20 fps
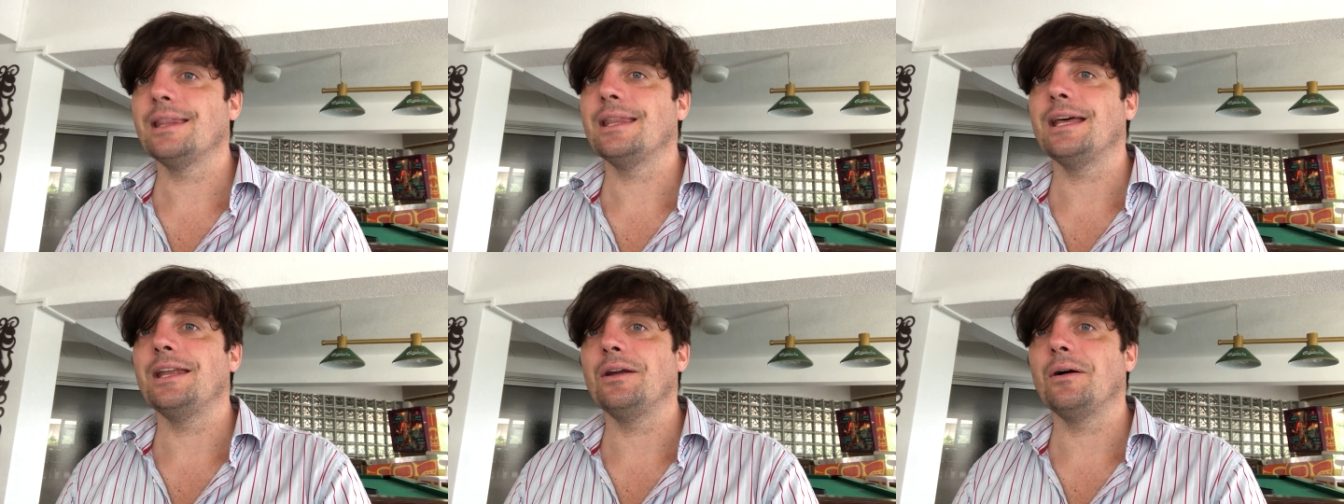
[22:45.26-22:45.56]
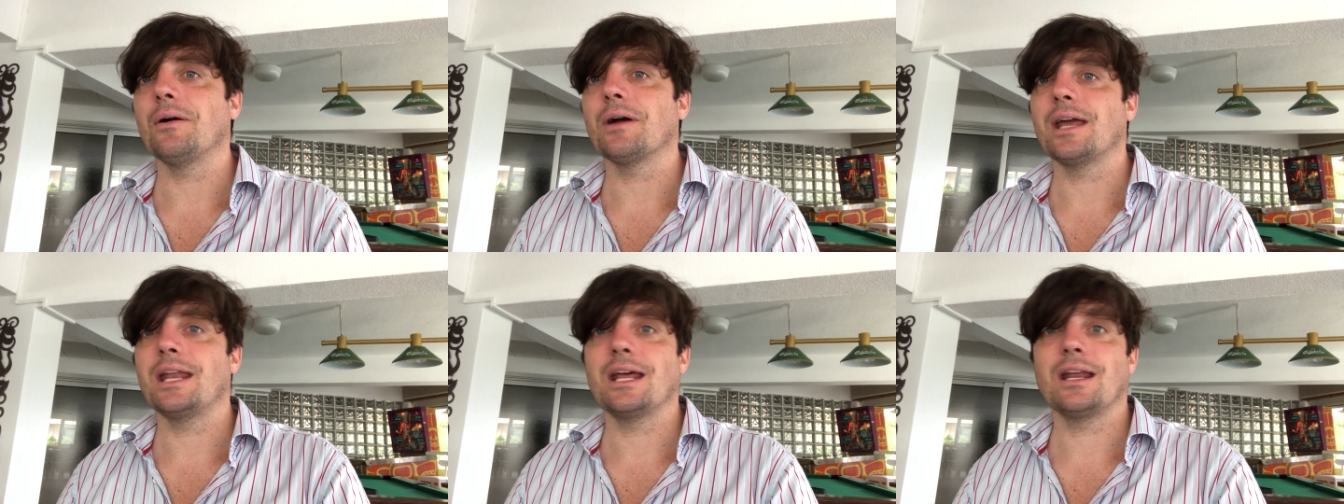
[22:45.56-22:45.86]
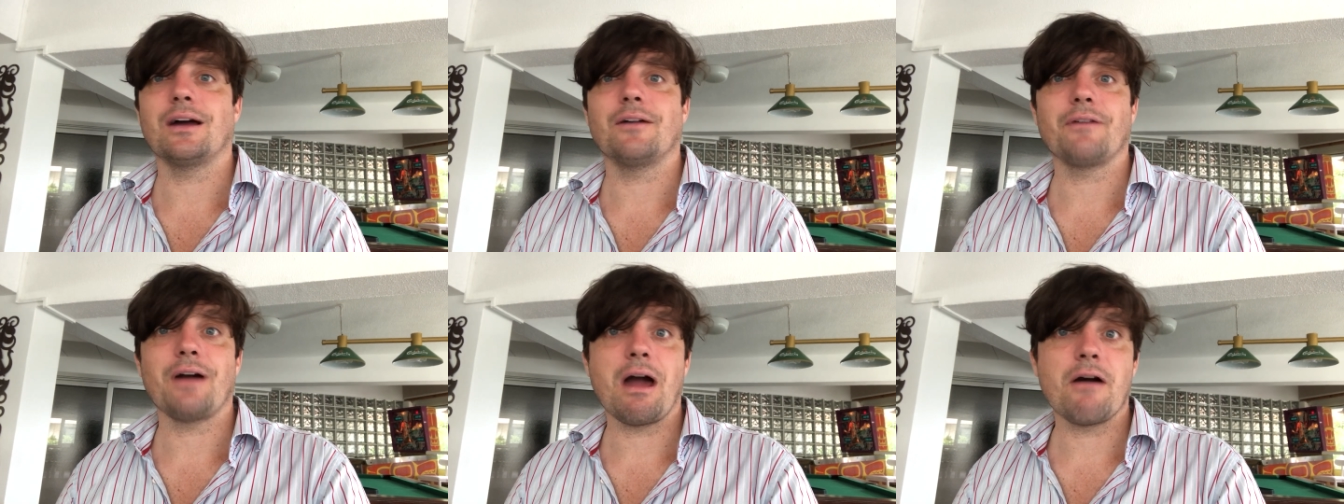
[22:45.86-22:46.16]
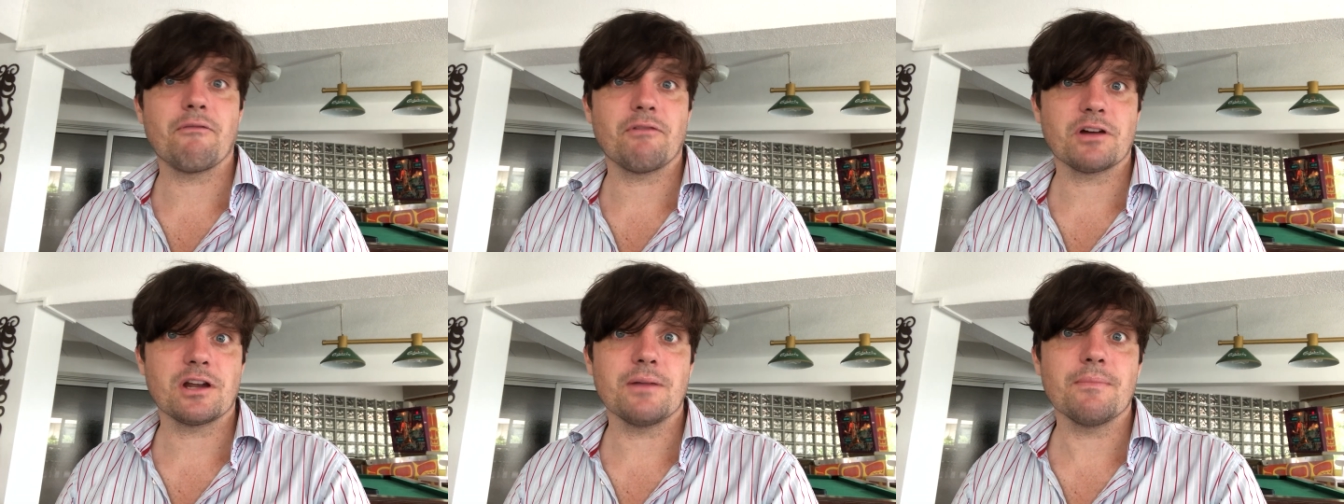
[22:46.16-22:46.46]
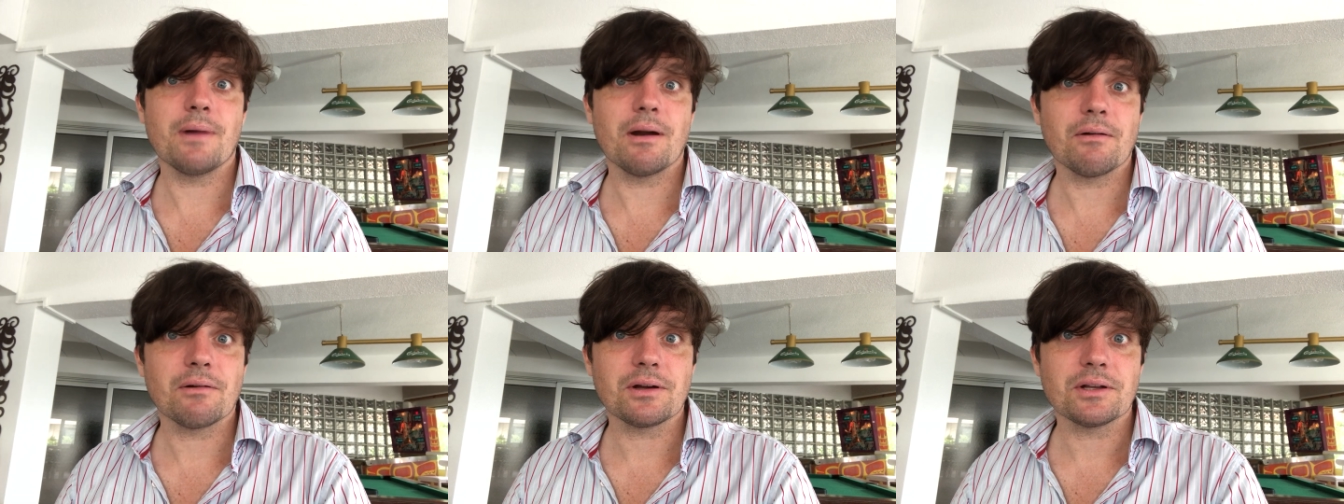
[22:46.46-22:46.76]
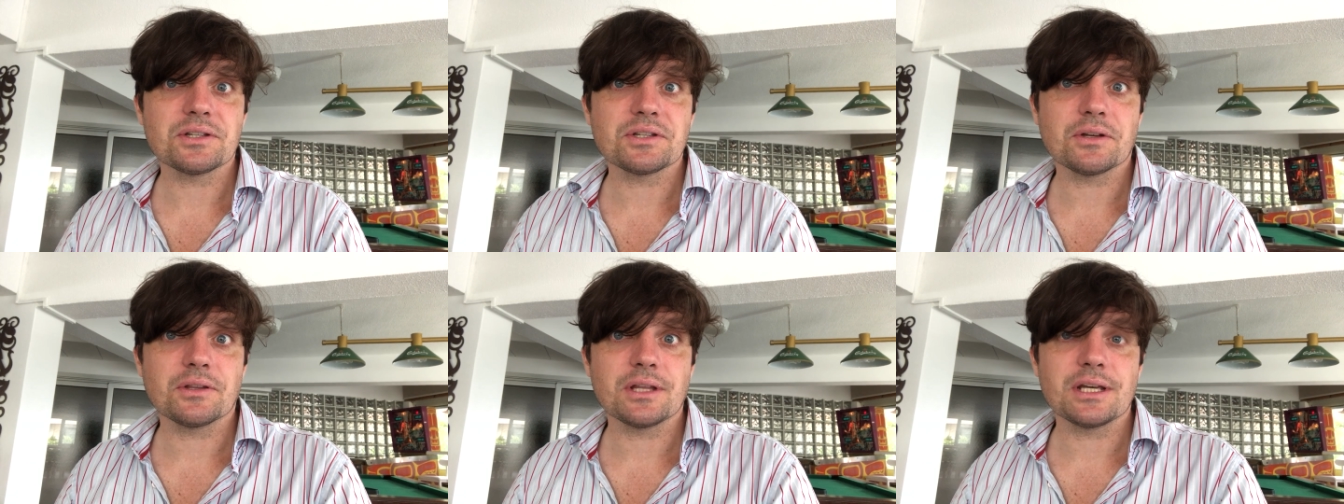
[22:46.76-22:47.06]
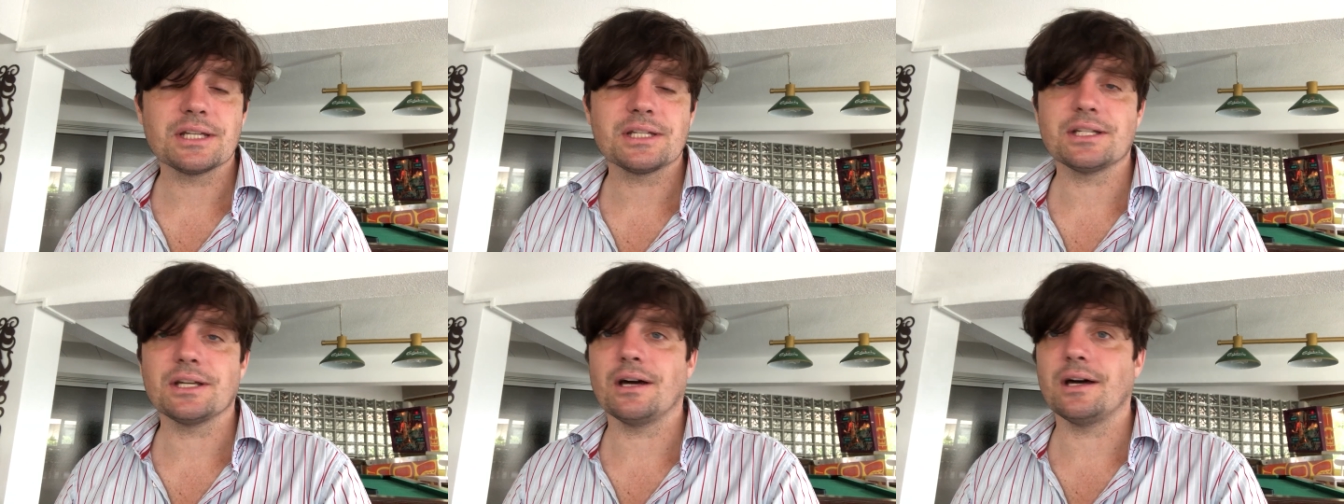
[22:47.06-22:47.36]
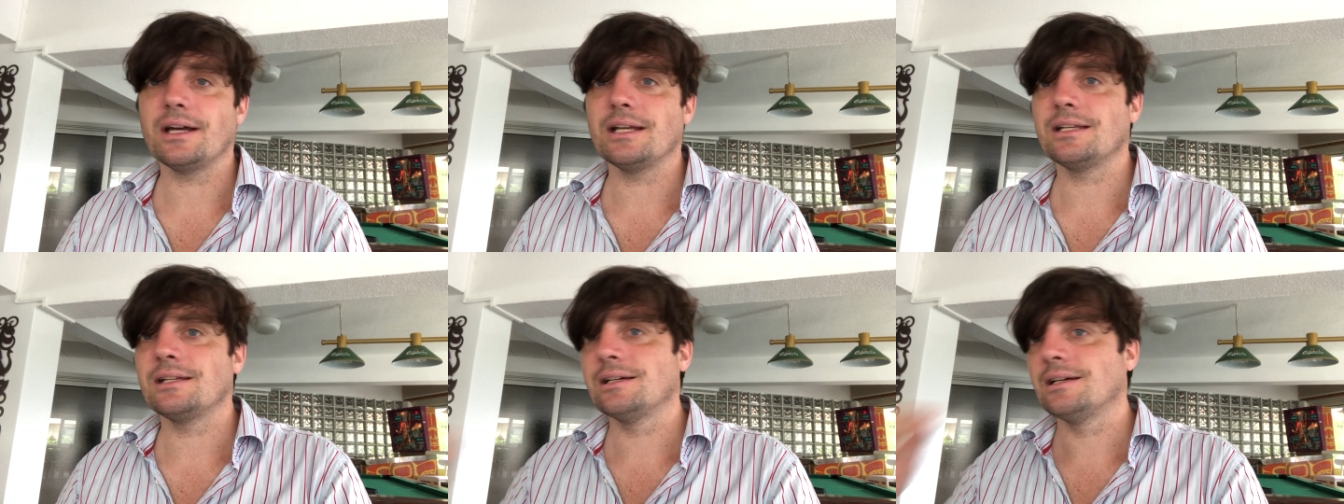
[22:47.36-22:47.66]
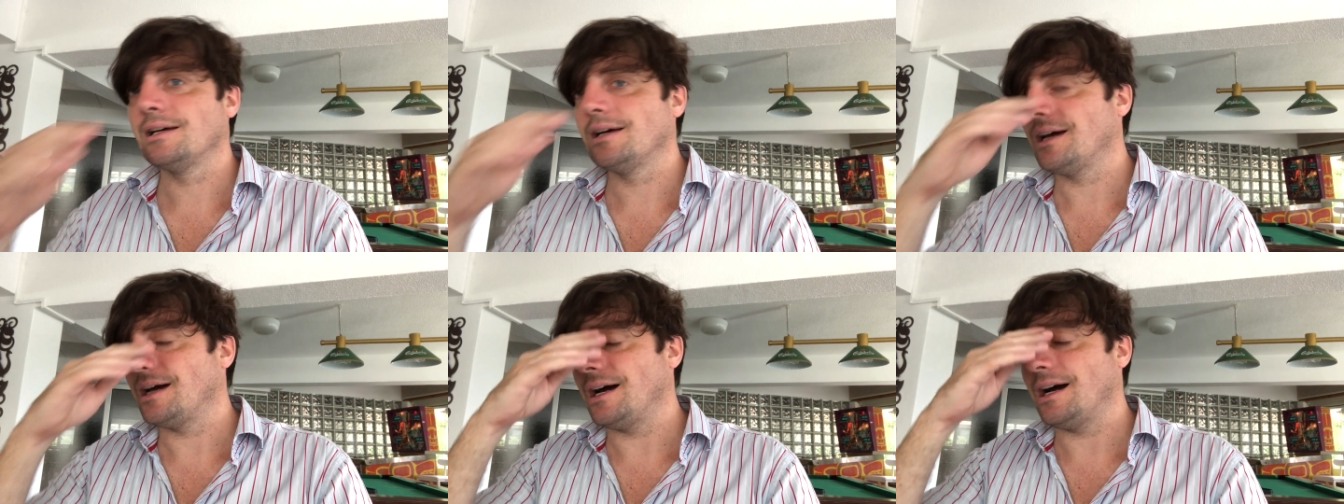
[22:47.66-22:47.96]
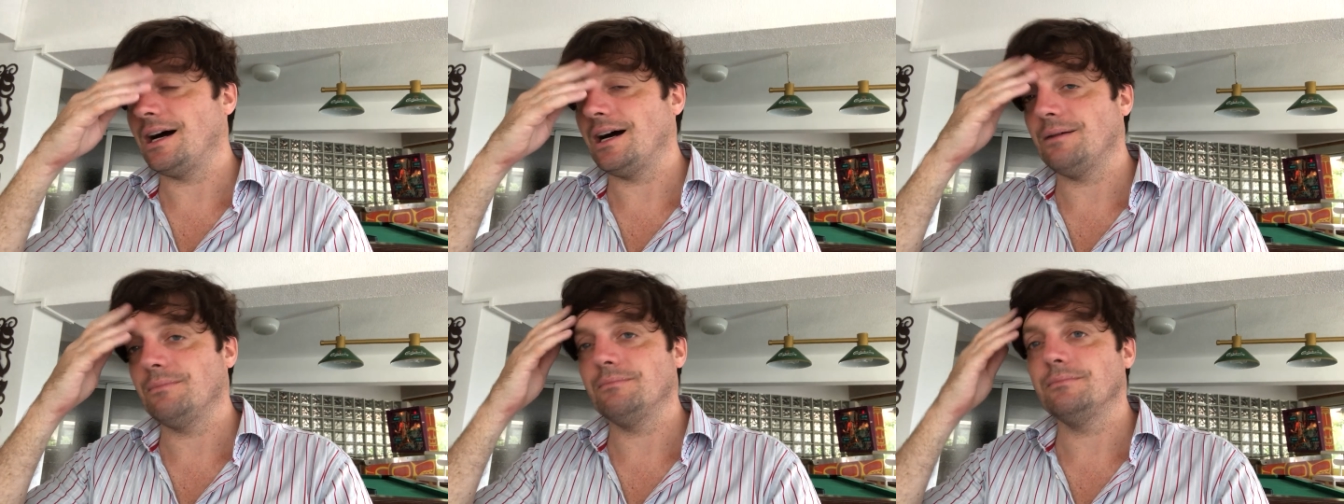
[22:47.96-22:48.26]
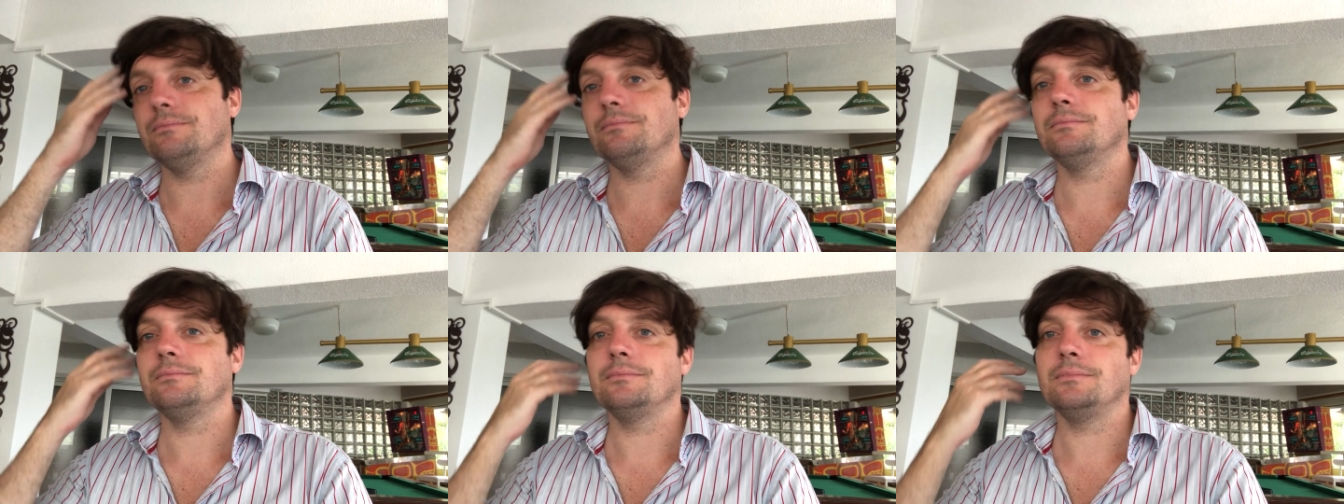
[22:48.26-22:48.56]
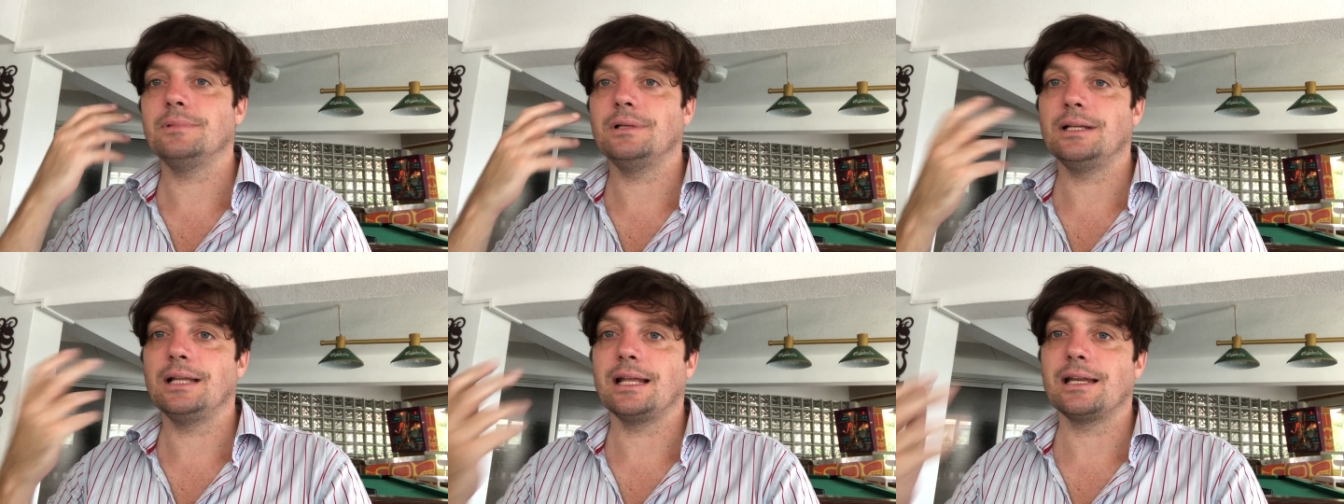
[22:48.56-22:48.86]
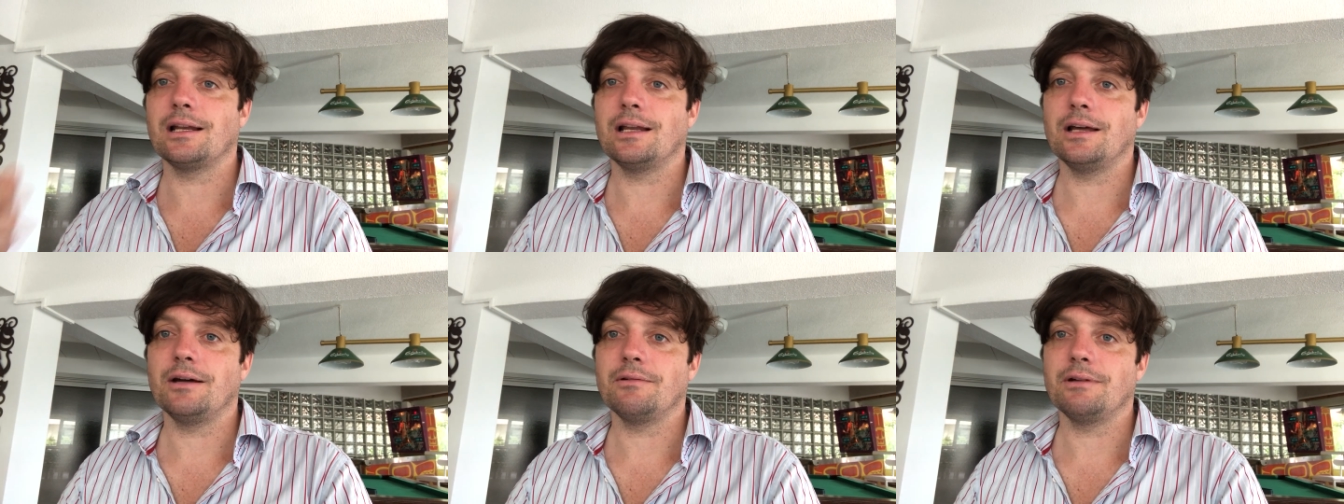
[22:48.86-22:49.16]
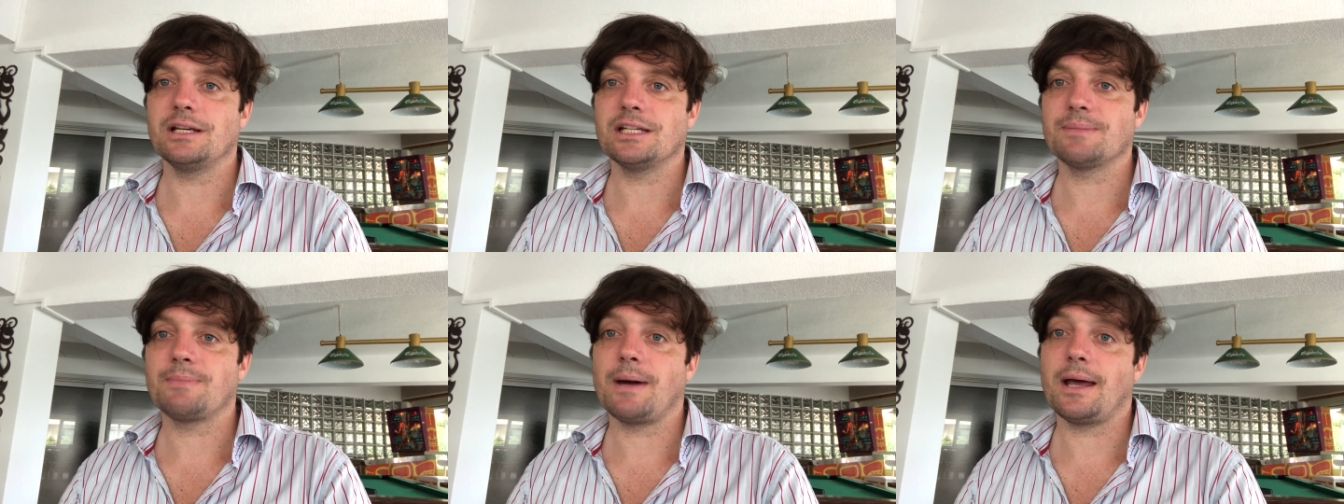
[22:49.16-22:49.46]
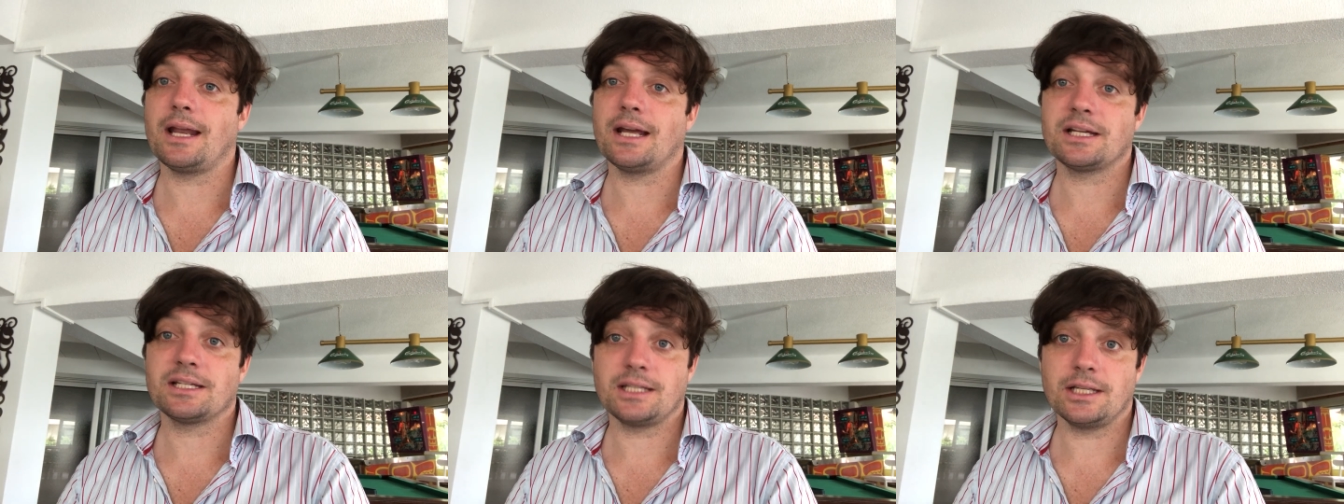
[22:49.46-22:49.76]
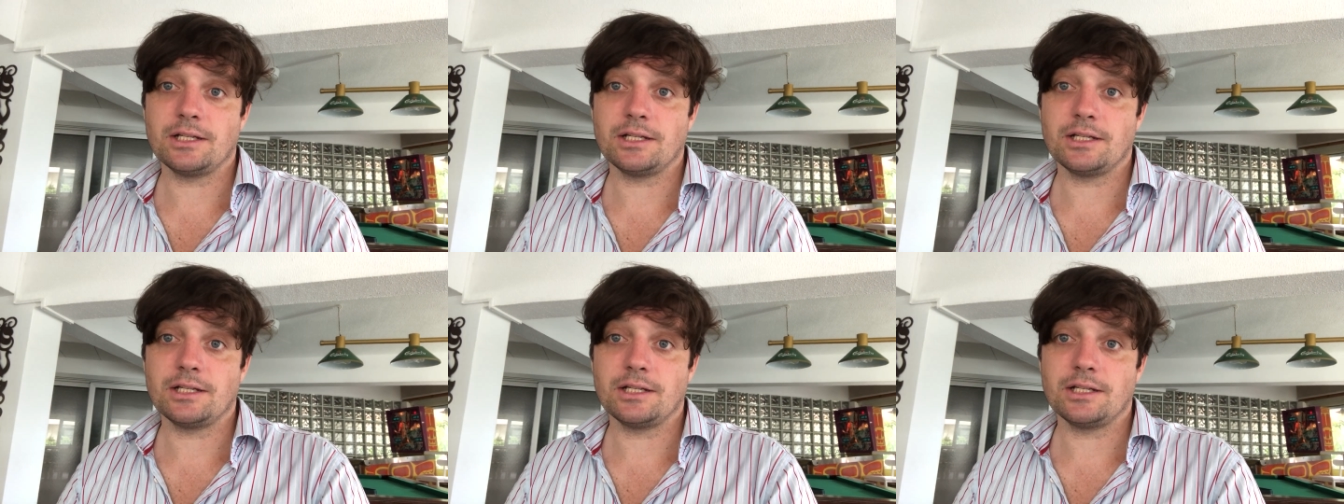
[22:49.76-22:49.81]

They're not getting enough African Americans on their side, um, let alone Hispanics.